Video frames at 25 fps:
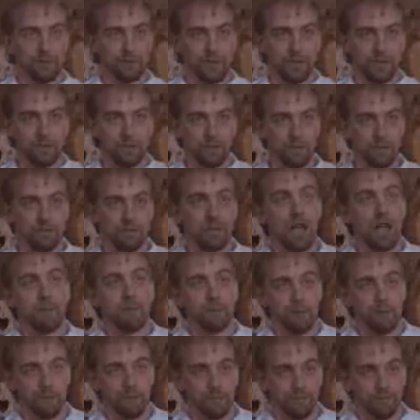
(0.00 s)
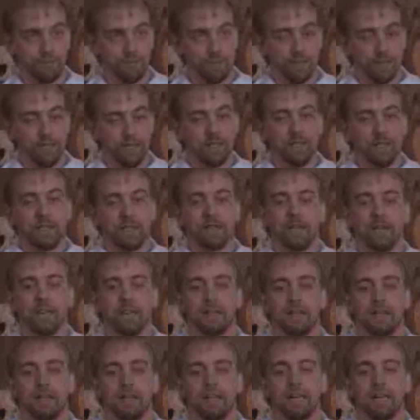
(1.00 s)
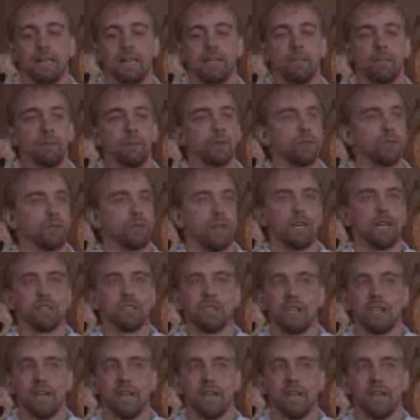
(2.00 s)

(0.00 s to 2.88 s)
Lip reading: try to stop you. And in most fantasy